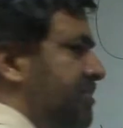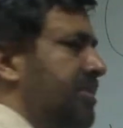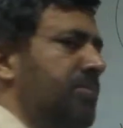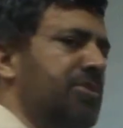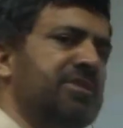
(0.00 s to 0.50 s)

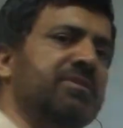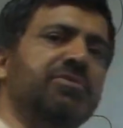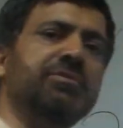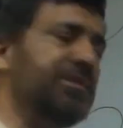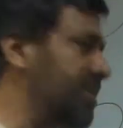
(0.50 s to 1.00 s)
for most
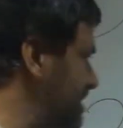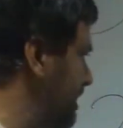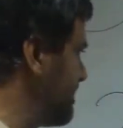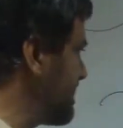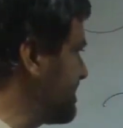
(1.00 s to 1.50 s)
of you, because
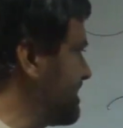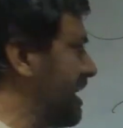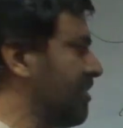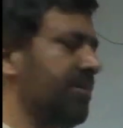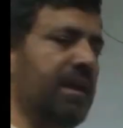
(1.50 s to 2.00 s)
I'm just
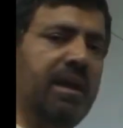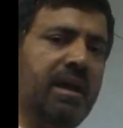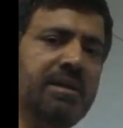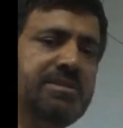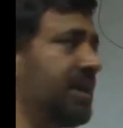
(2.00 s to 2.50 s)
saying, okay,
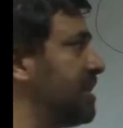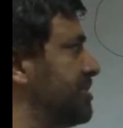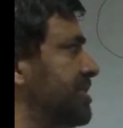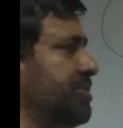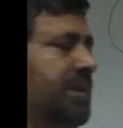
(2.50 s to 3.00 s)
I start
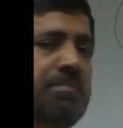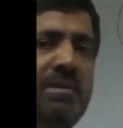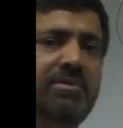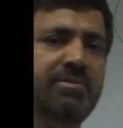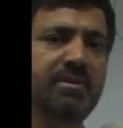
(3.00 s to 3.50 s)
with 2
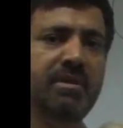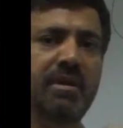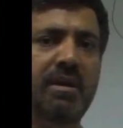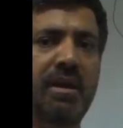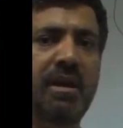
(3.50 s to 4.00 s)
apples,
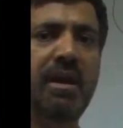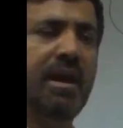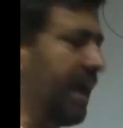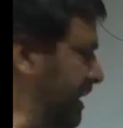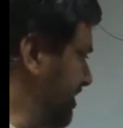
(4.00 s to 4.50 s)

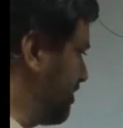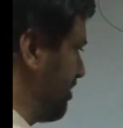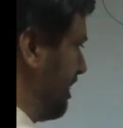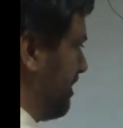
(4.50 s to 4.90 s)
and this will